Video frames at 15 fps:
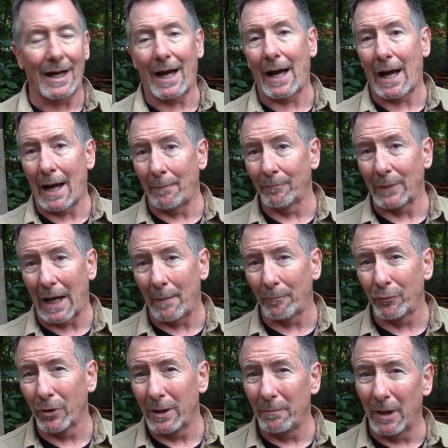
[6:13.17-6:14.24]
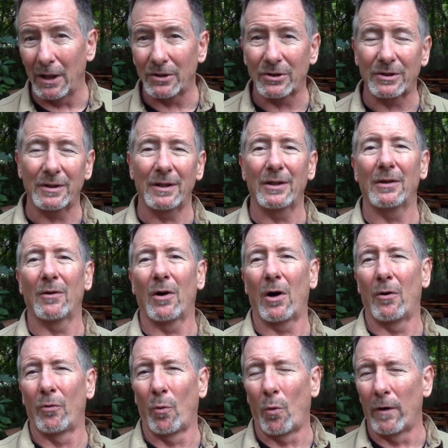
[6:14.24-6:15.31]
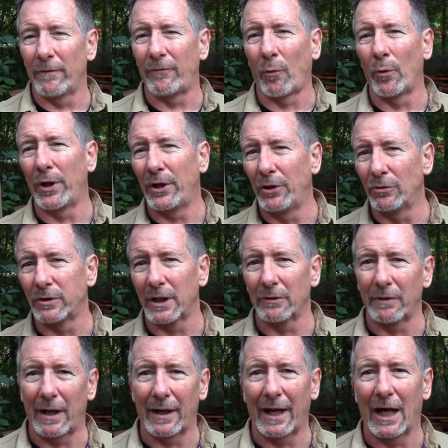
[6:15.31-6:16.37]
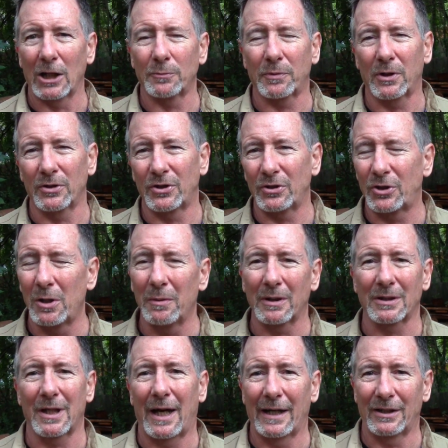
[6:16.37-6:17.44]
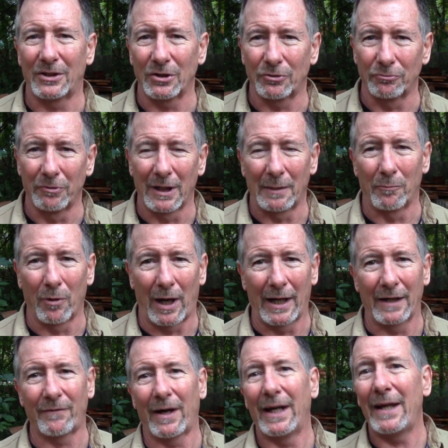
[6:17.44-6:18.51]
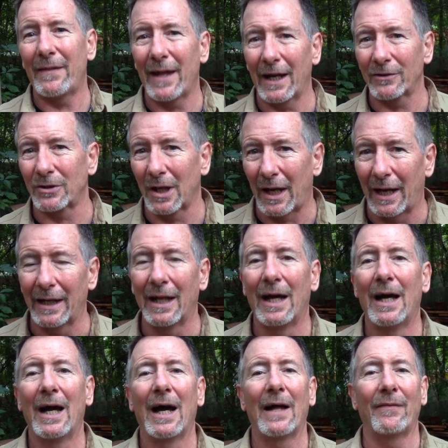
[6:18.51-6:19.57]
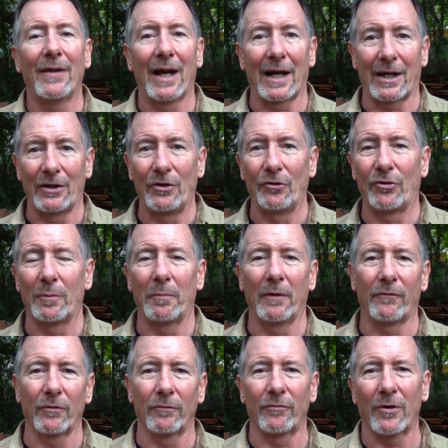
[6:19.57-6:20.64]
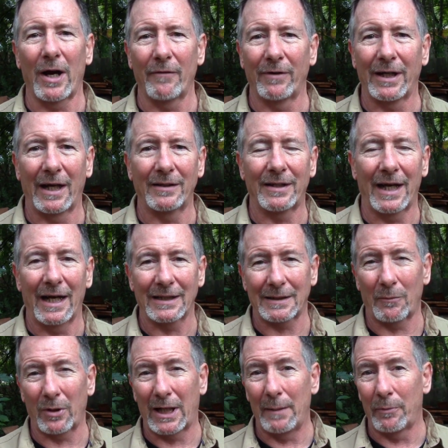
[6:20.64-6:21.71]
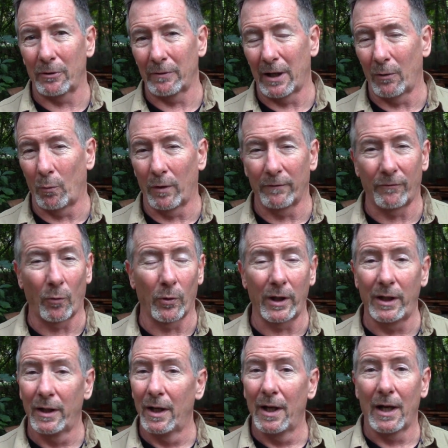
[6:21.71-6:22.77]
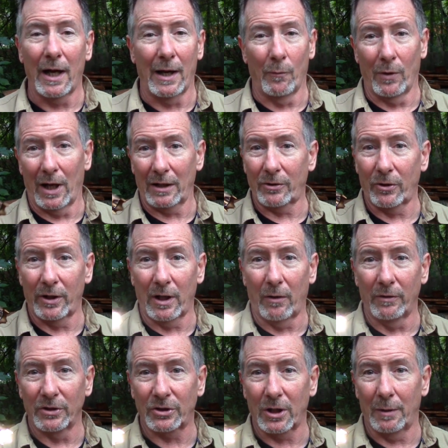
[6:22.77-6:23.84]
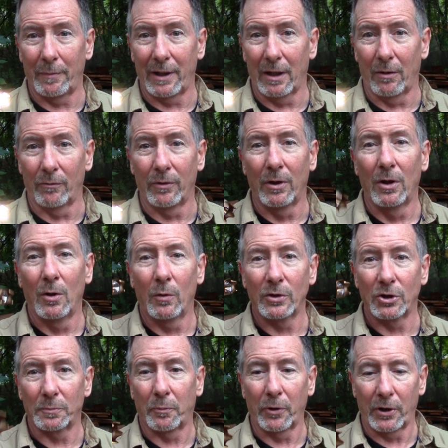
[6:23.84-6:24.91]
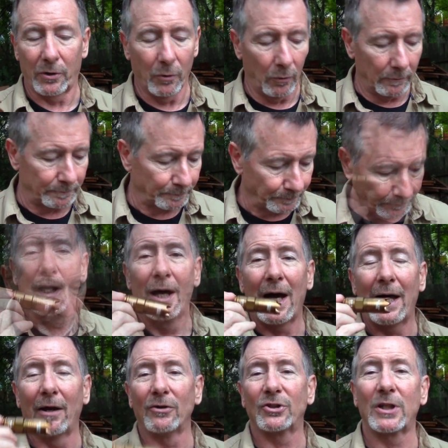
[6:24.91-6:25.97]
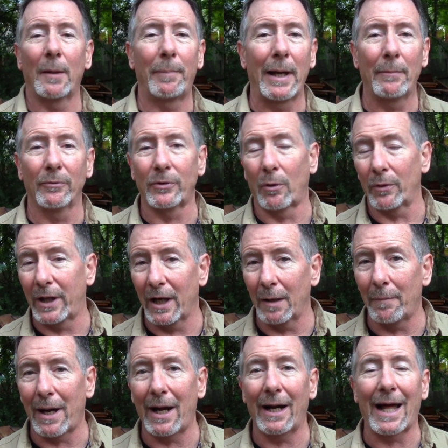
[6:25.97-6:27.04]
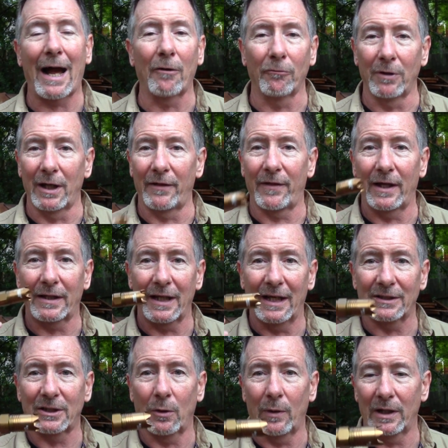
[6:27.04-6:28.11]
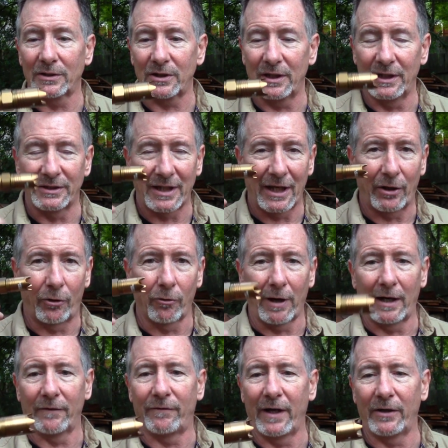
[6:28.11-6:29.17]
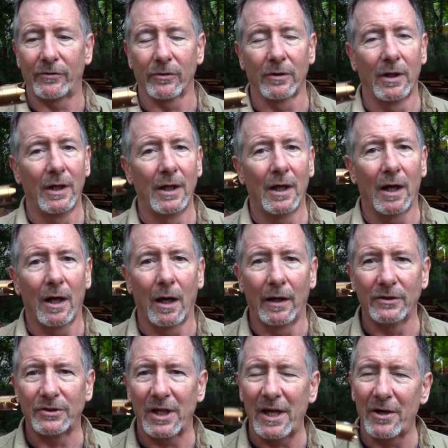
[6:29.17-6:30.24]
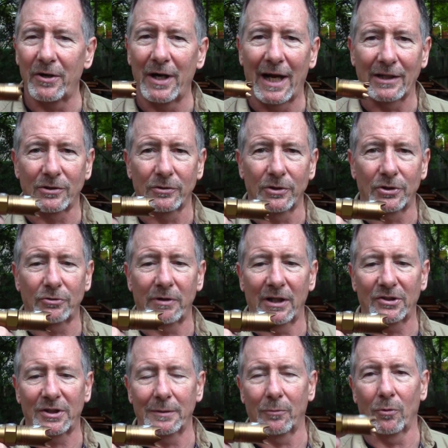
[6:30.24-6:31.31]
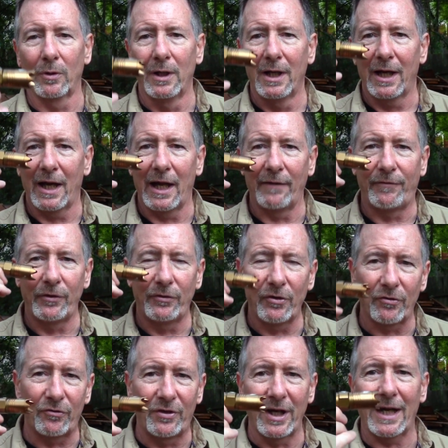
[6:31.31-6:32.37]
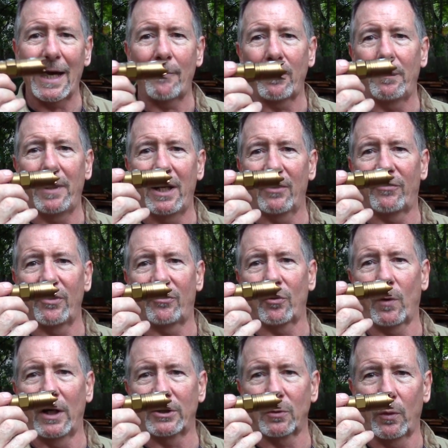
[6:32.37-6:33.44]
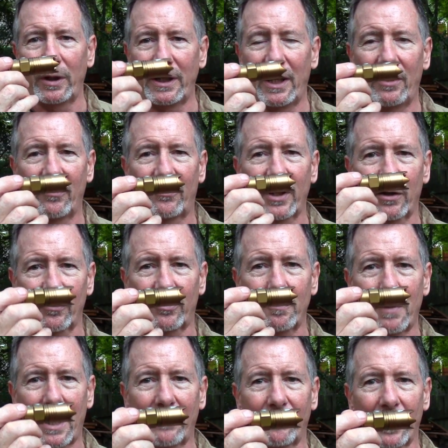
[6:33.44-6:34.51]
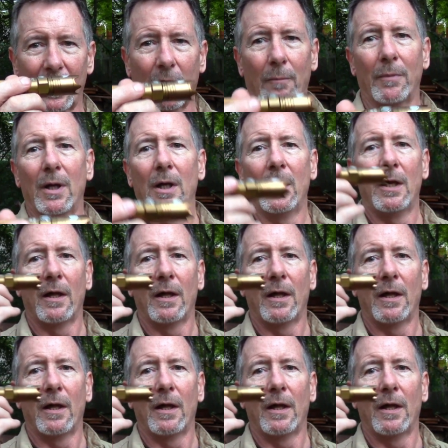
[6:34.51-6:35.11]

I'm pretty much on the 140 usually around the house, because it's too much light, it's just really bright. If I need that extra light, then I can use it, but for everyday tasks, I'm going to keep it around the 140, and when I turn it on, it's going to be on, which is pretty cool. I know some people don't care about it. I really think the SOS is a great feature. It's an international distress symbol, and if you just did happen to be in a situation where you need to signal somebody for help,